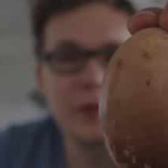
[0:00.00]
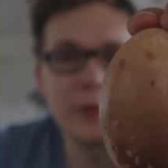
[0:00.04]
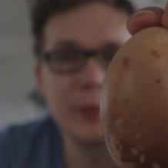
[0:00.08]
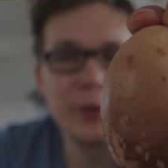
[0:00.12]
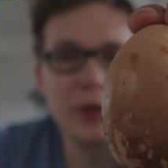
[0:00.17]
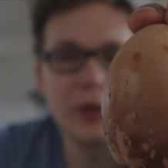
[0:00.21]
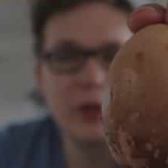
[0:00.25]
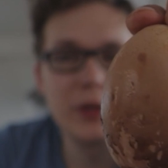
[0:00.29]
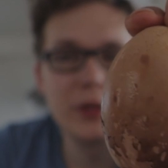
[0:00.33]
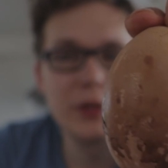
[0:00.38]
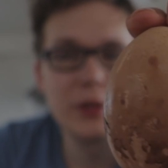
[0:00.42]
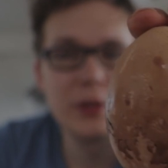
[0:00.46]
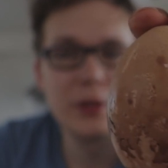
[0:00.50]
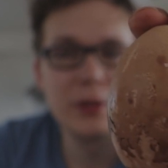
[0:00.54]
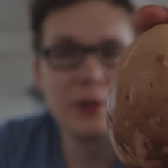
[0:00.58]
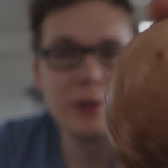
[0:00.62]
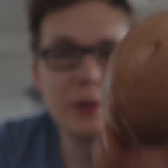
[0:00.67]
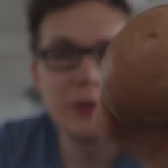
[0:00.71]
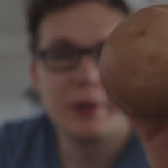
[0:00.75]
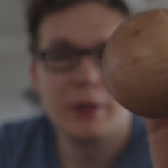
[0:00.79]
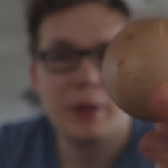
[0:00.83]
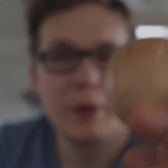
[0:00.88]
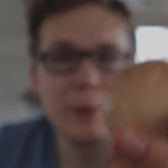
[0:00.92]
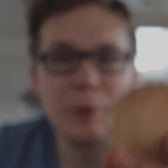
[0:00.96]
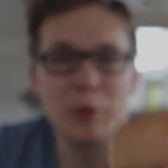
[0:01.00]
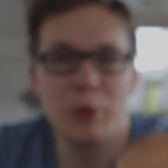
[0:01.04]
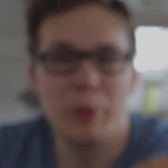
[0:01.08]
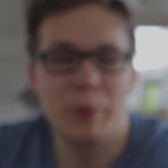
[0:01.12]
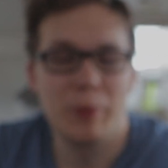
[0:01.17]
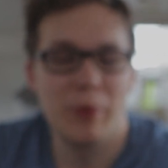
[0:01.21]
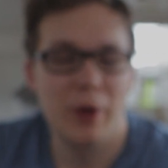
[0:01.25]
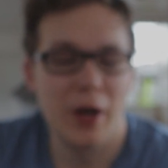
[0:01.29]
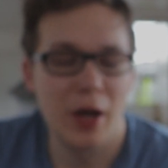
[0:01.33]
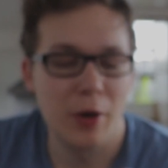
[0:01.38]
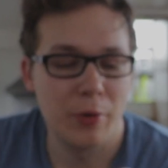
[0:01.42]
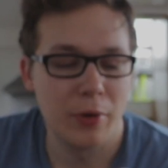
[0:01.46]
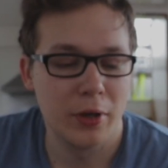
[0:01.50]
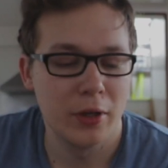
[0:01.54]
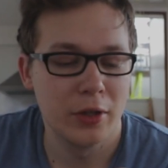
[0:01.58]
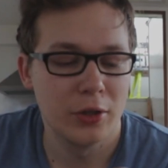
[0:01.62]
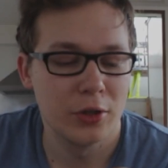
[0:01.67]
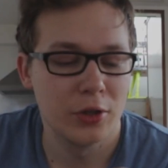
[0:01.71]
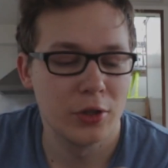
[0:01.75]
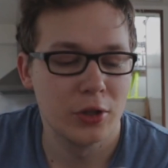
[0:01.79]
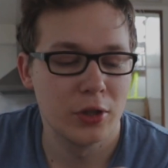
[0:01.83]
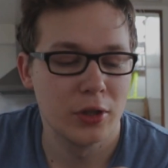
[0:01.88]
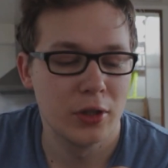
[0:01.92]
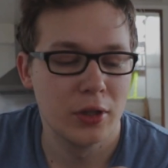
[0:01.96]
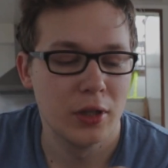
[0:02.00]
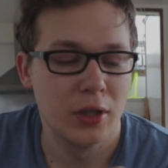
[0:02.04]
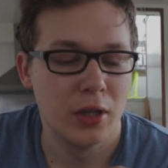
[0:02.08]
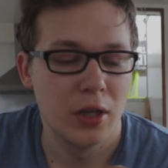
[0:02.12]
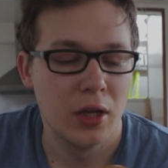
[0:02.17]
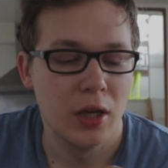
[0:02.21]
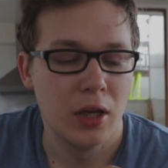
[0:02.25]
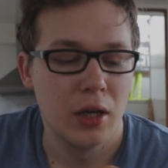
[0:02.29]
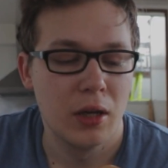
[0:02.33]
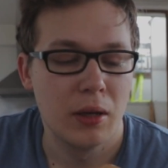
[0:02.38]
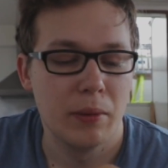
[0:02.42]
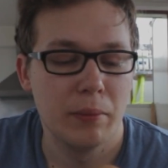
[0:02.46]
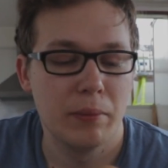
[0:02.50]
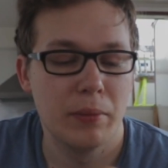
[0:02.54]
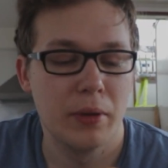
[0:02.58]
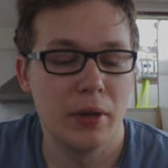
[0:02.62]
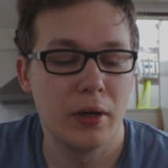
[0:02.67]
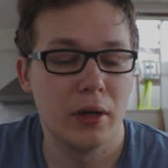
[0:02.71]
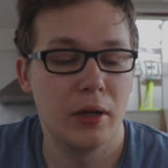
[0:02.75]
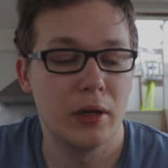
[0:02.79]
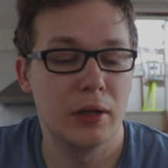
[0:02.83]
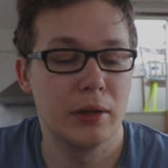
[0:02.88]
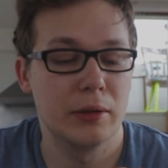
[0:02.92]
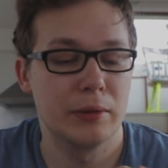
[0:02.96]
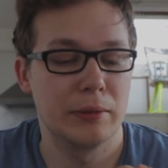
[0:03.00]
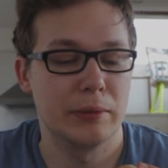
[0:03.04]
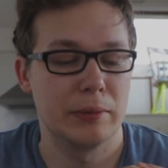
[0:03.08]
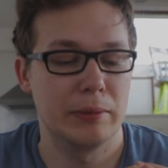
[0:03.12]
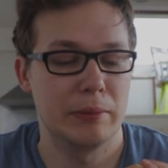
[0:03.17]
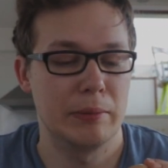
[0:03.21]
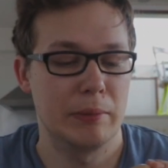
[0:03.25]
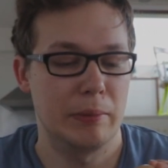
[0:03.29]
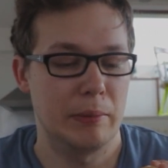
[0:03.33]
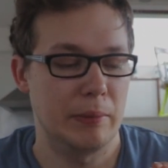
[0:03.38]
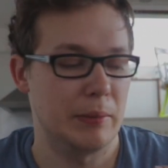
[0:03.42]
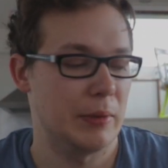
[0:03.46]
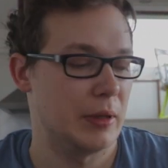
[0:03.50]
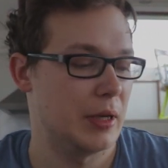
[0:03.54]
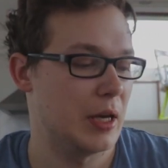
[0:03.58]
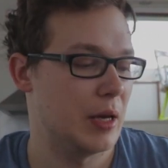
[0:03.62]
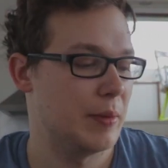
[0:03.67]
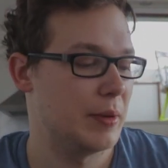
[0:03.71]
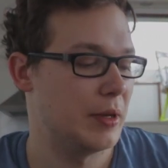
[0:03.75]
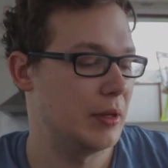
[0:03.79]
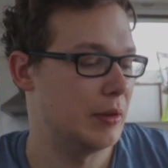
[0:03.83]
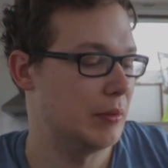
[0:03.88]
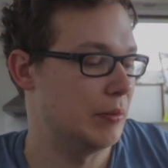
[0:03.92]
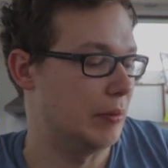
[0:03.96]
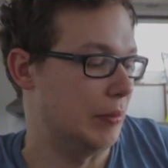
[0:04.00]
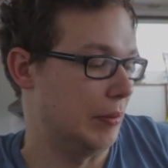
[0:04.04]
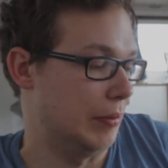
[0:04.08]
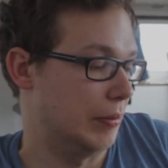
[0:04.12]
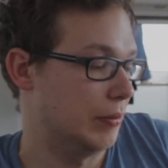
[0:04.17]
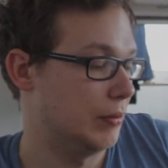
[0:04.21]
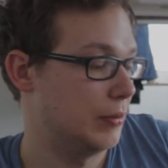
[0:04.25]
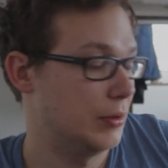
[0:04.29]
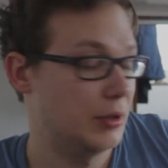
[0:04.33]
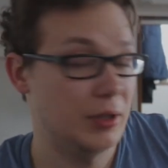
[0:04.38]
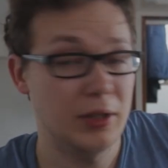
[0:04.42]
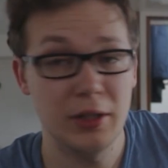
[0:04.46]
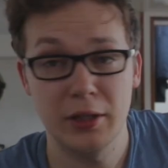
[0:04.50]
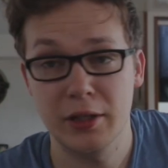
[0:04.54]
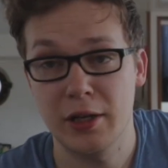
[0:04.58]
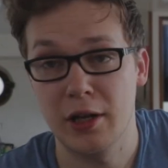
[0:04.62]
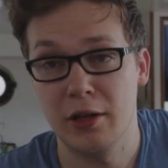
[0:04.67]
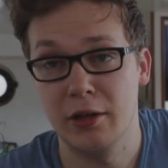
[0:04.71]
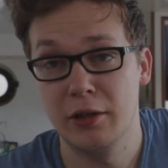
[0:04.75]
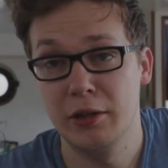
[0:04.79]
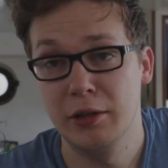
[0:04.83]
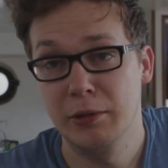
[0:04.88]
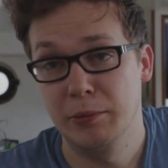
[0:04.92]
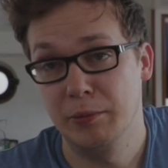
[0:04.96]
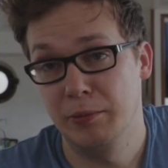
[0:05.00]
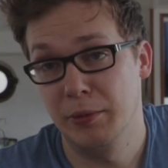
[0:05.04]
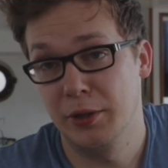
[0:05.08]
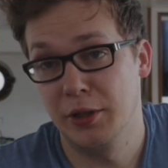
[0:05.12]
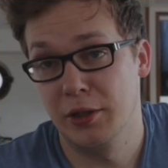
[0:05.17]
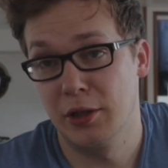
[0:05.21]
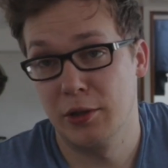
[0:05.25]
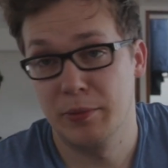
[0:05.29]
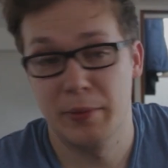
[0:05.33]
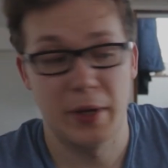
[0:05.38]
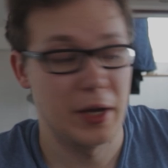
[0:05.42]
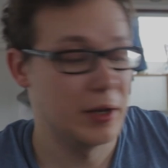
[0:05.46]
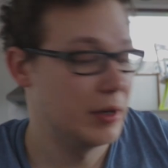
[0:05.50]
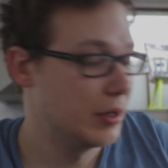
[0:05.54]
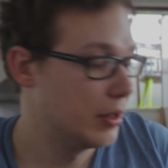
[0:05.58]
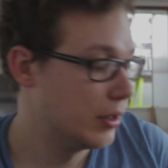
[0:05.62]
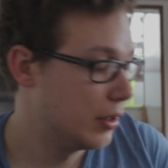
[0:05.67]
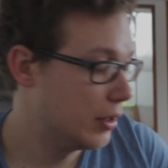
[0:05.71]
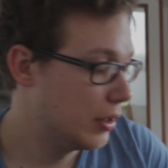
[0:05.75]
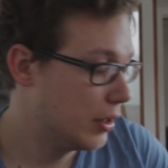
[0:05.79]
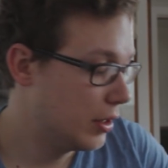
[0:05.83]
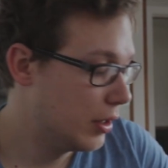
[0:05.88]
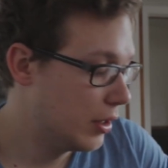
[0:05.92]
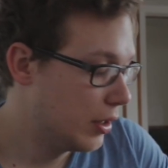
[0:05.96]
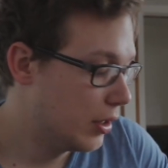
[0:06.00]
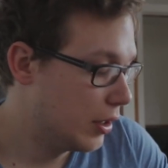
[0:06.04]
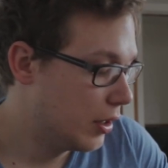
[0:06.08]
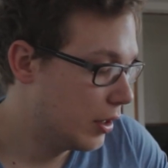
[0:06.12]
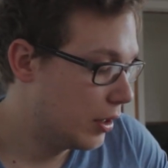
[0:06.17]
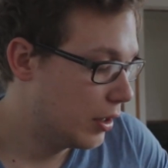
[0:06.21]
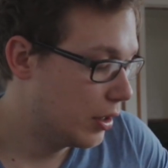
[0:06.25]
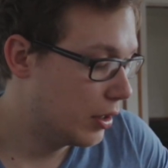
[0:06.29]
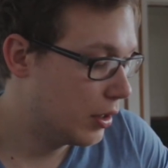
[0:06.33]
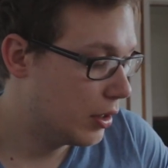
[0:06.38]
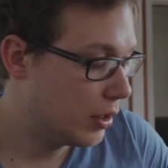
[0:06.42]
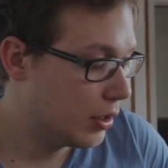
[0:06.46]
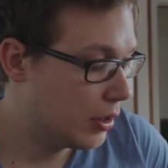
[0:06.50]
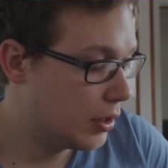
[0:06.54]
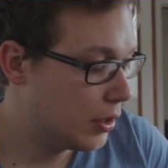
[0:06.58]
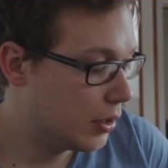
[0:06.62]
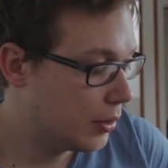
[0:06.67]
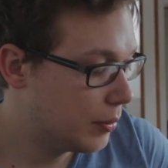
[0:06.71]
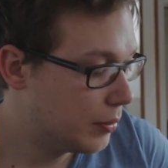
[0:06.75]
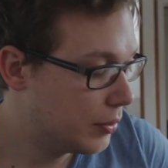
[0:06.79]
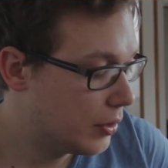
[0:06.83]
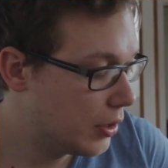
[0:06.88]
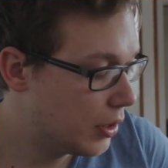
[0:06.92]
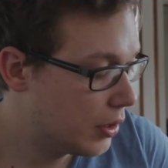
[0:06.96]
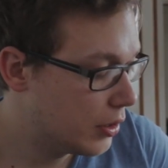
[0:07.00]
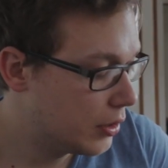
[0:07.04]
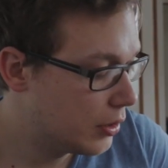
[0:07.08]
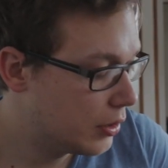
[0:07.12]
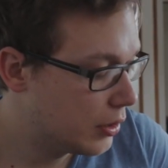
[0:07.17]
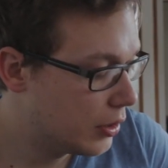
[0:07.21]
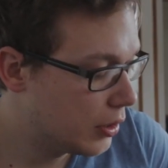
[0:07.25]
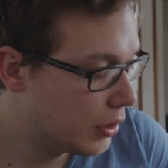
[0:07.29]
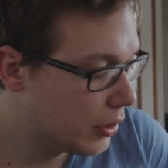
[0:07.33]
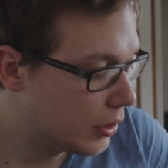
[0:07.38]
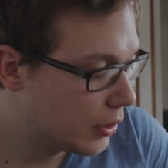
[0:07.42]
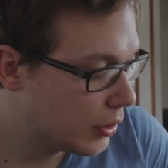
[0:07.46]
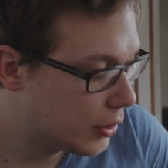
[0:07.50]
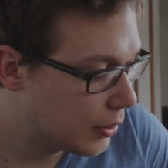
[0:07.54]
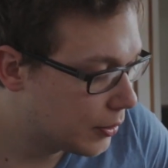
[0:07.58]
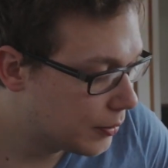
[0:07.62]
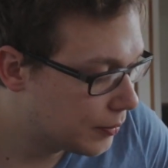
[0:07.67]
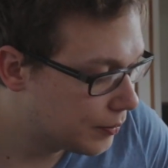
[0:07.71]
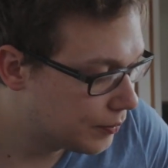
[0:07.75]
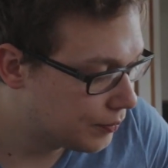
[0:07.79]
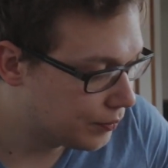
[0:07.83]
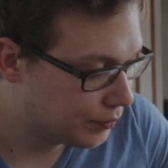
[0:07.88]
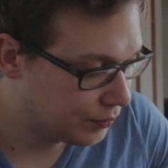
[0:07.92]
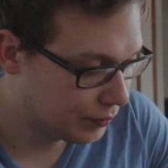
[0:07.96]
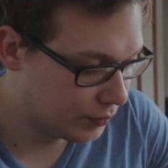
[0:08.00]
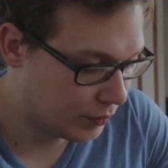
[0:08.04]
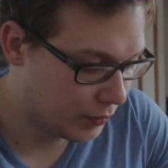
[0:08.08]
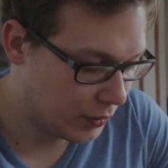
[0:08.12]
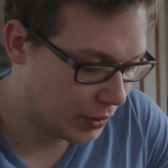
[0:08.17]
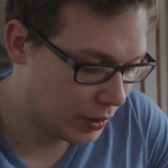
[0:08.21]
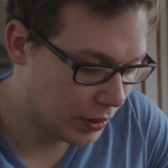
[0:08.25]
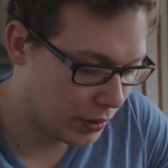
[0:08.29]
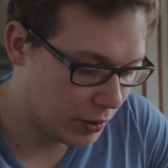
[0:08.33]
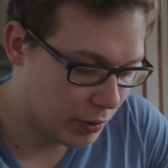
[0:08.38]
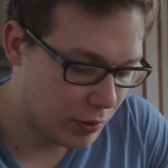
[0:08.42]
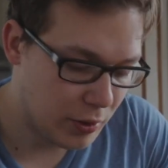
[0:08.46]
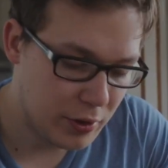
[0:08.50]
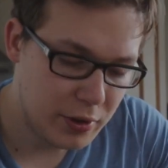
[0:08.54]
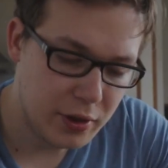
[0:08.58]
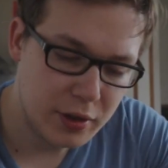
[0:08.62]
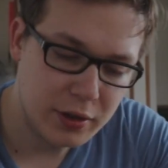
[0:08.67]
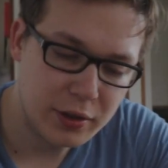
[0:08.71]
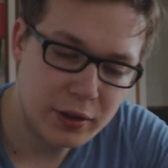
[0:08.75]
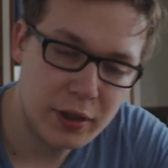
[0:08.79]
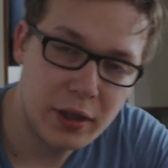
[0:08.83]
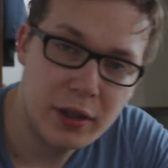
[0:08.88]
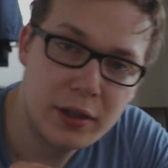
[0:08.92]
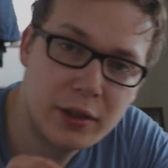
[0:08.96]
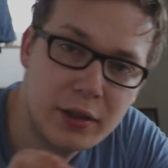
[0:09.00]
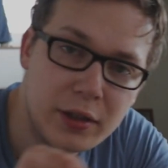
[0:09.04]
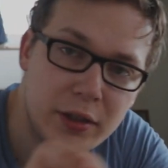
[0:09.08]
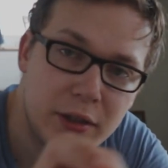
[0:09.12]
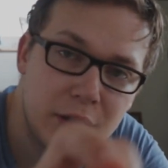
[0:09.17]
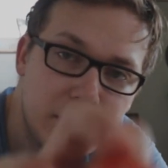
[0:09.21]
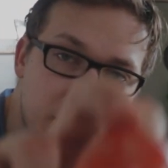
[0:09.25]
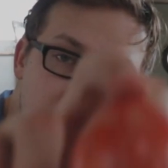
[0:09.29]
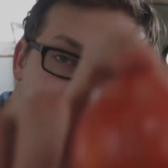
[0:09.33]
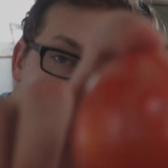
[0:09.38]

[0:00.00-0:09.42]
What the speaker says: to be honest, or brownish, but yeah, I mean, still a color, it's not bad. Then the onion skins